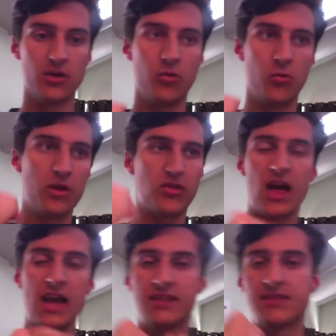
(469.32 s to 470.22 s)
with
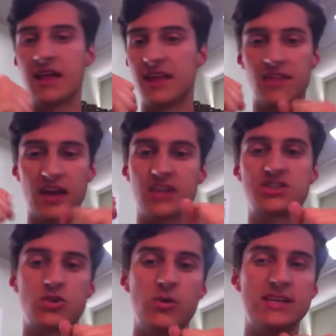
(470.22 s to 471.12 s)
like that could
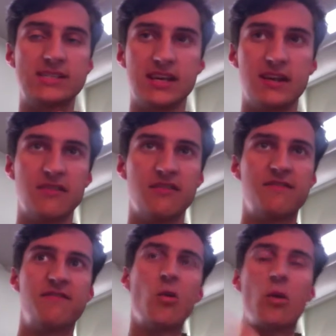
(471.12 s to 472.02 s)
squeeze in
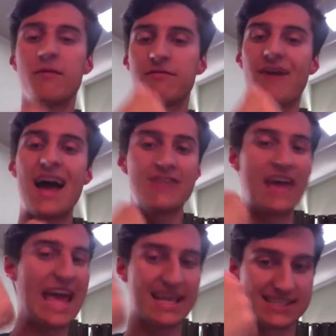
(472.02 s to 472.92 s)
4 or 5
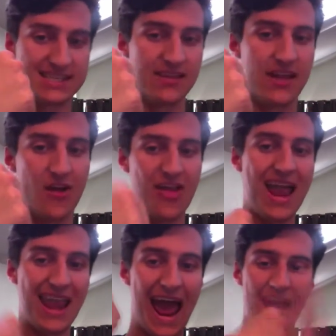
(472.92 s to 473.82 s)
hits in there that
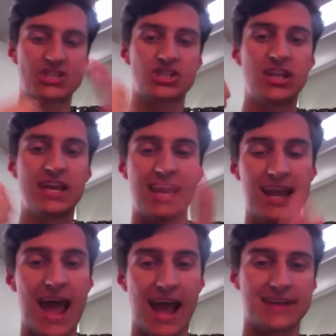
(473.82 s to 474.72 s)
actually
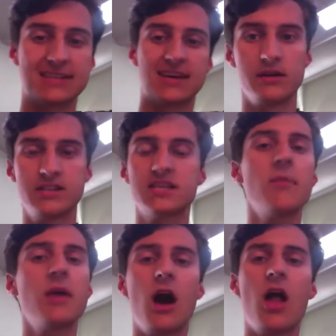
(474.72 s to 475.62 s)
connect. To sum
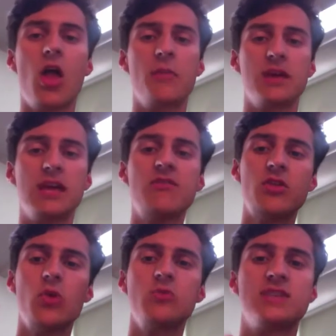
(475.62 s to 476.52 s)
it all up, even
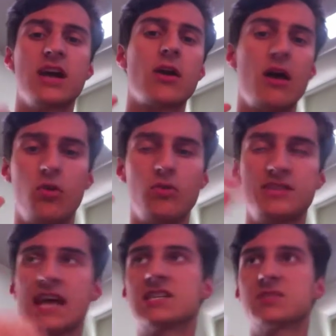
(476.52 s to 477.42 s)
though Daredevil
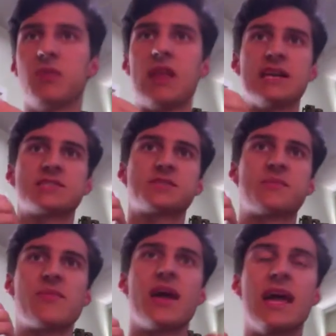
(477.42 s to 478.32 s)
takes
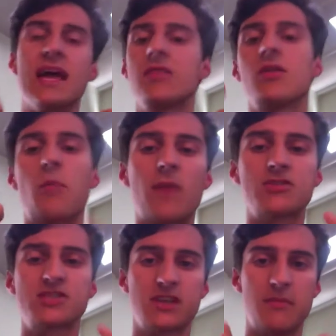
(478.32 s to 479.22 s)
place in the Marvel
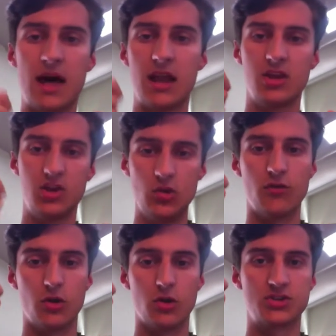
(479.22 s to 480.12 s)
Cinematic
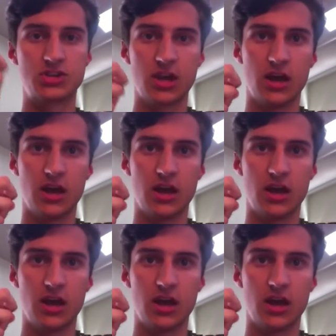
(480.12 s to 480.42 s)
Universe,